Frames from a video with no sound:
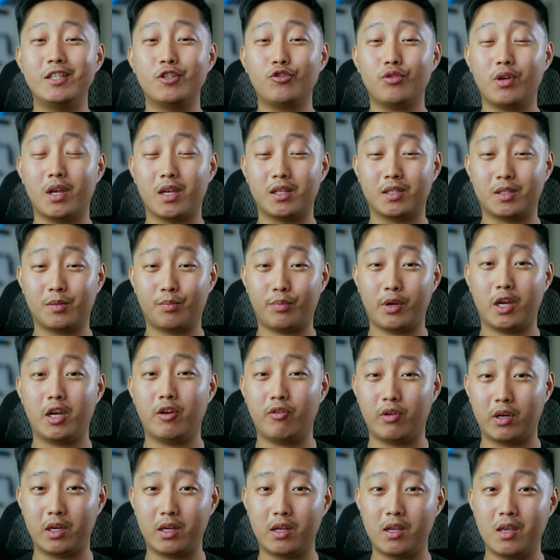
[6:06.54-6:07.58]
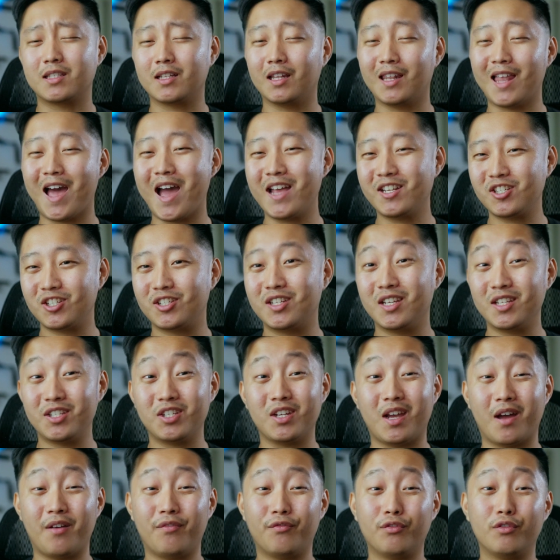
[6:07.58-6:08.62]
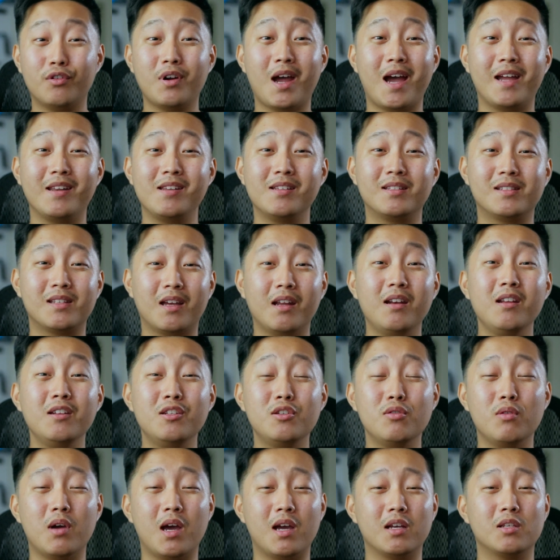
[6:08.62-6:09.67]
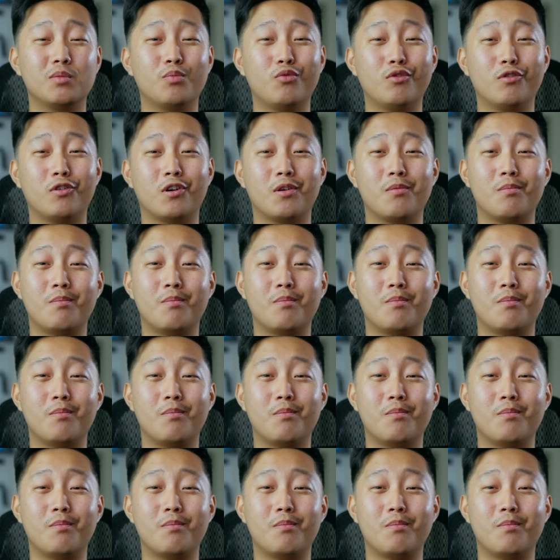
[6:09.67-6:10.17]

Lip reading: transparent. As a last-ditch effort, I decided to export a